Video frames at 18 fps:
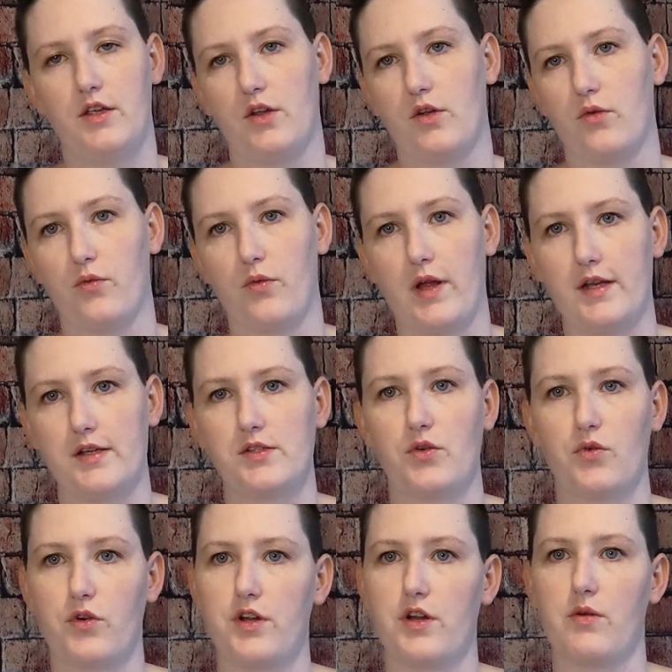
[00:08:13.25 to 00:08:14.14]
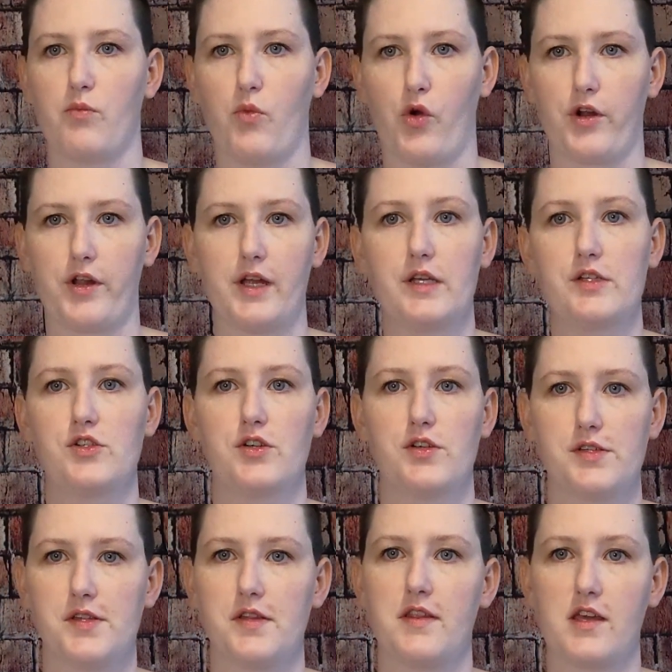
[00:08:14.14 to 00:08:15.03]
your rent or your
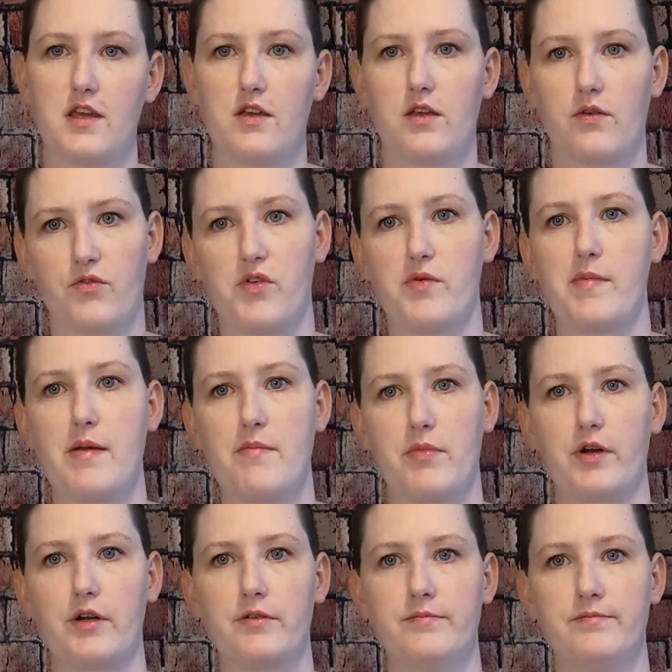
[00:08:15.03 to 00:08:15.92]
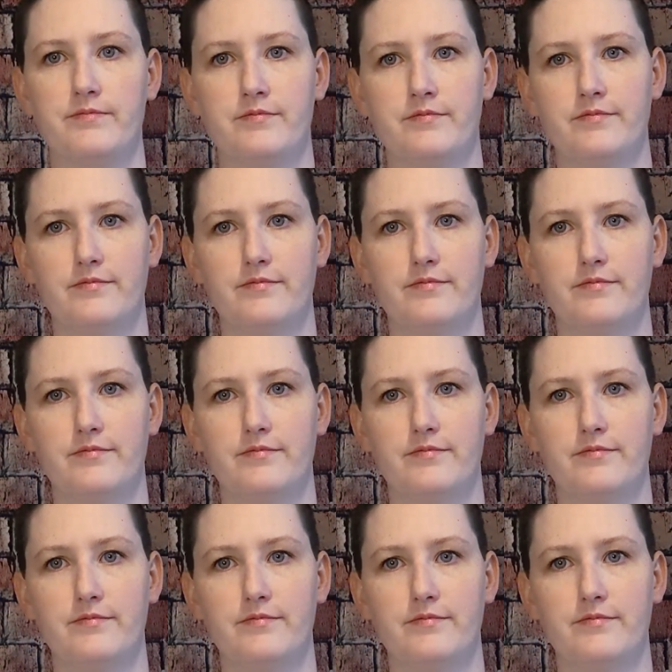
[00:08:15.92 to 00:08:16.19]
mortgage, so that you can remember.